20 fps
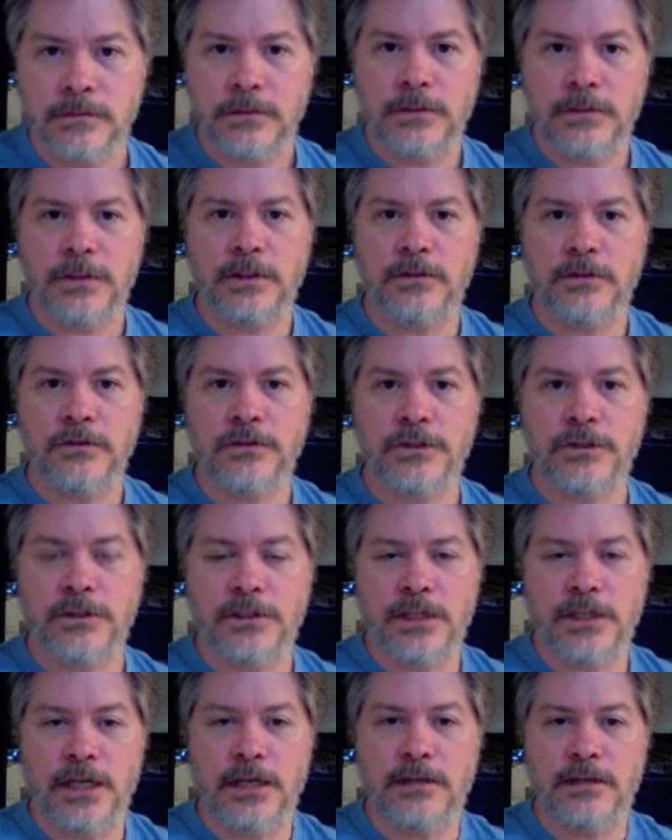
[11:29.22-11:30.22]
You know, she's
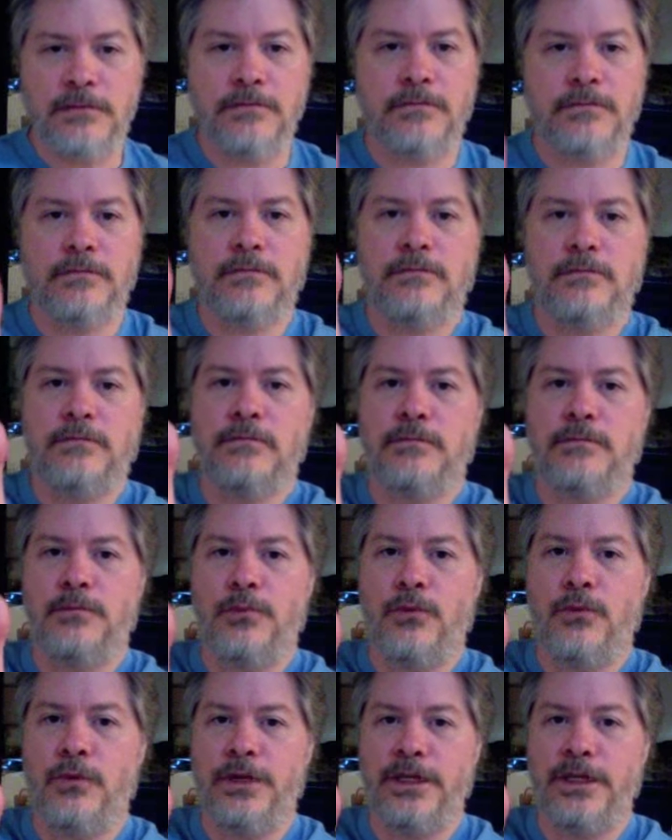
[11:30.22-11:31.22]
got it
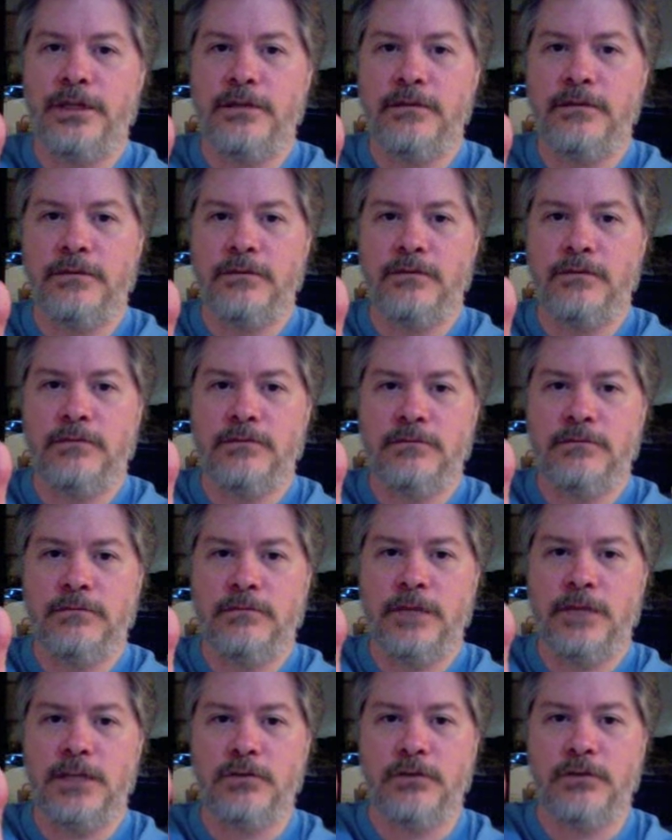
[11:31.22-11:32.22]
pointed.
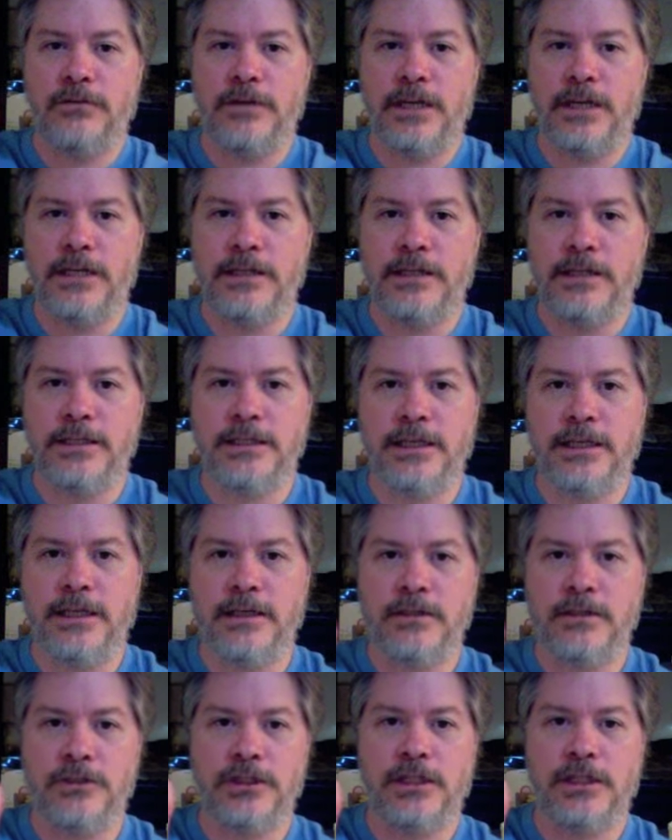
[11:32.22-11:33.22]
Might as well forget this hand
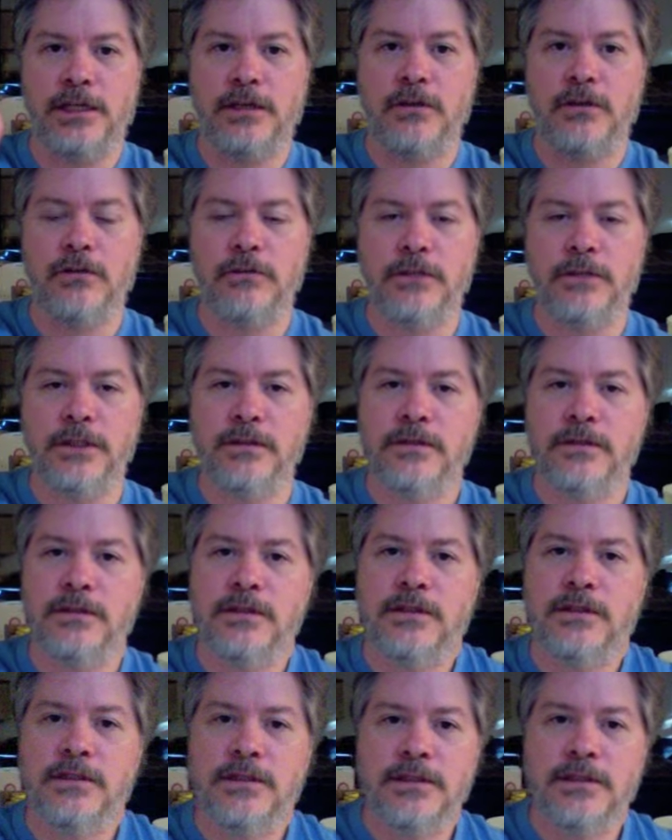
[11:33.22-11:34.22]
because she let go of it.
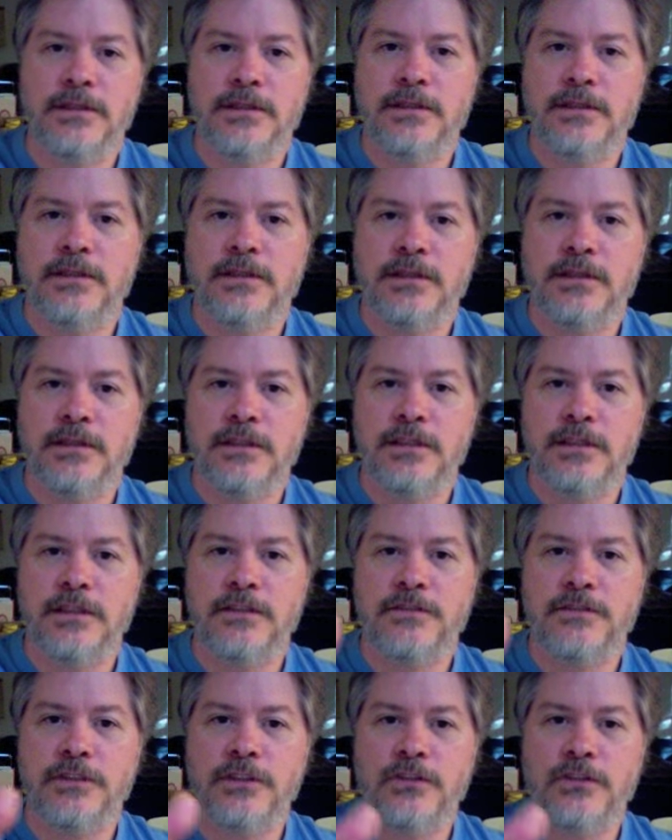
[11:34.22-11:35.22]

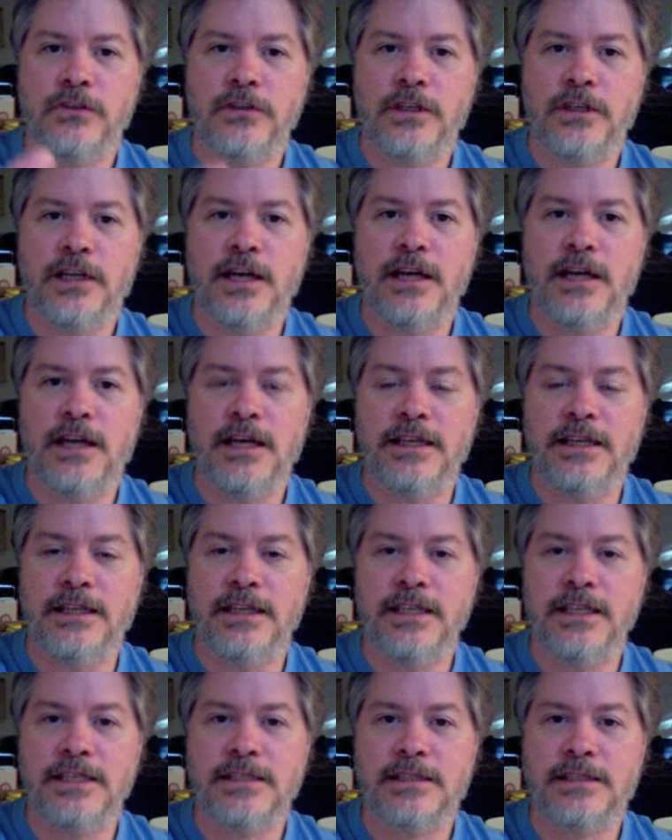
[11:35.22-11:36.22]
If she turned the gun like
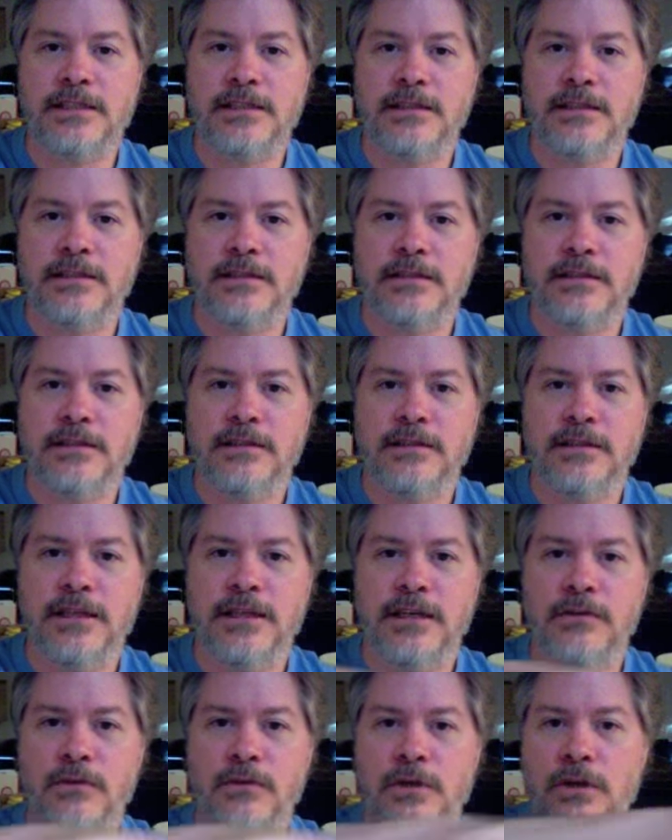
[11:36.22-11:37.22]
this,
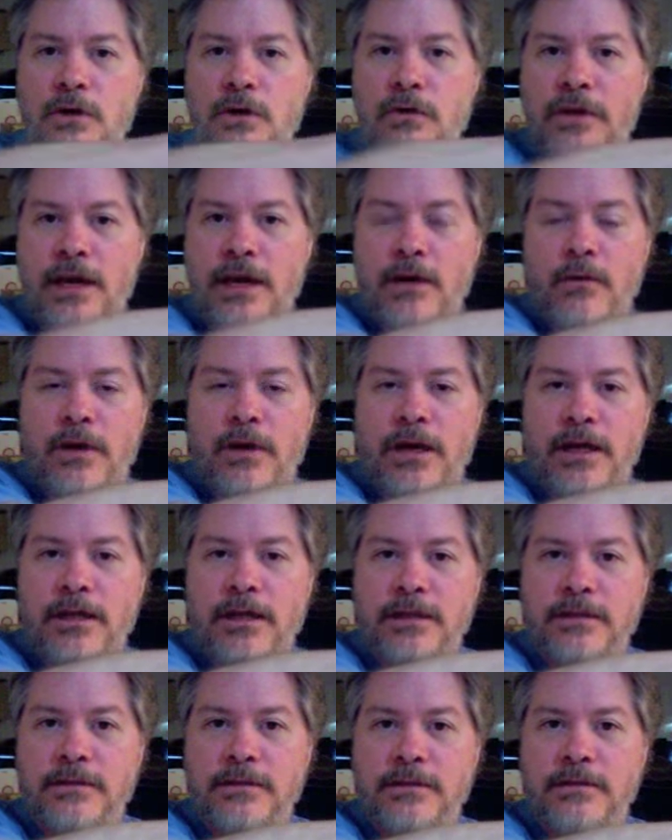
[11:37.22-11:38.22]
then it would go that
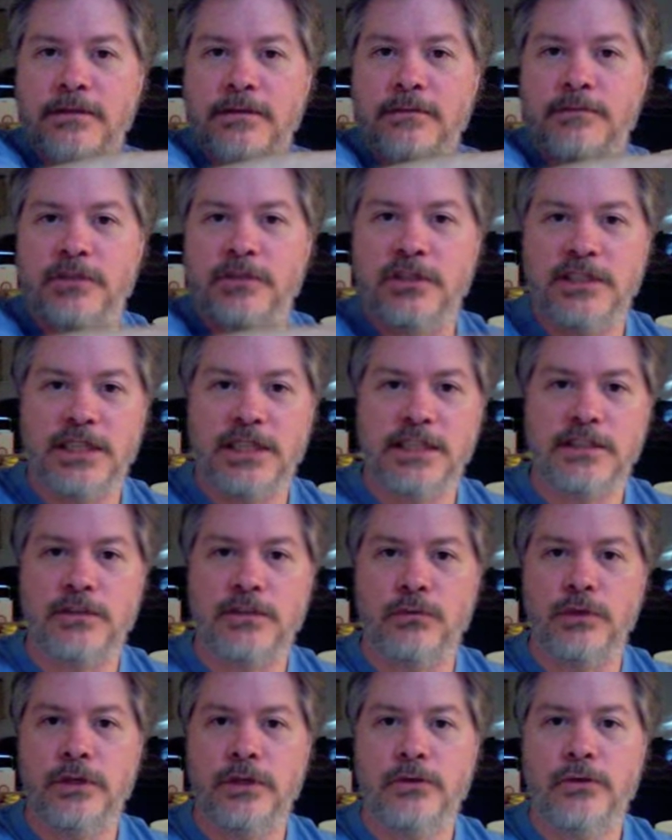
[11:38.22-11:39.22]
way because that's the
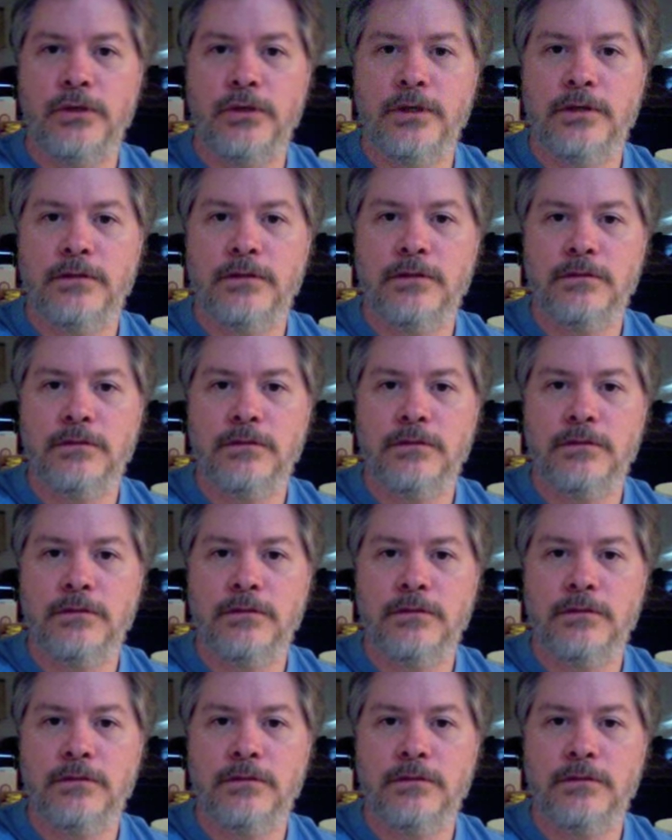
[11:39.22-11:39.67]
recoil.